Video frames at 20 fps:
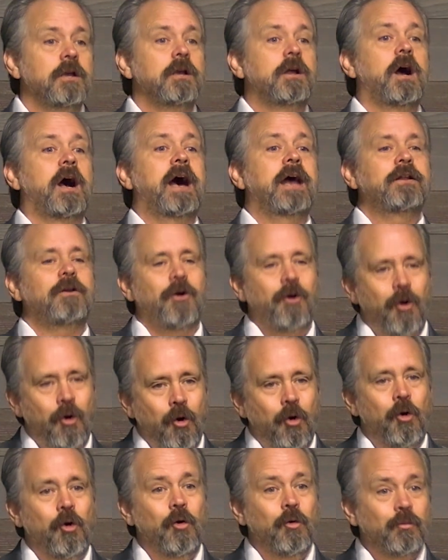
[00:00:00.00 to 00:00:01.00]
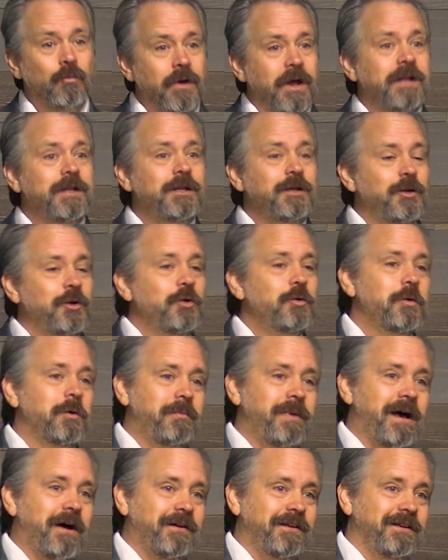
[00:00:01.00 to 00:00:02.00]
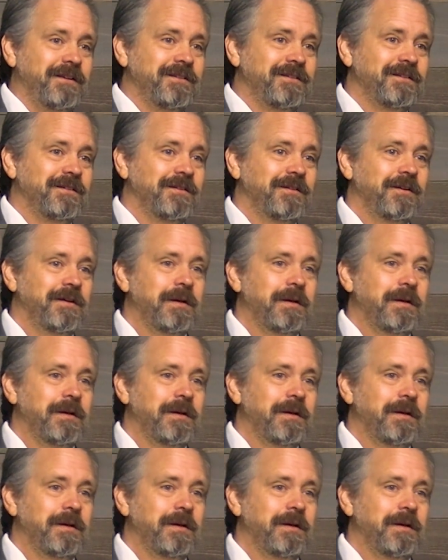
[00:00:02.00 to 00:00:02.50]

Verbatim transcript: God already knew about it.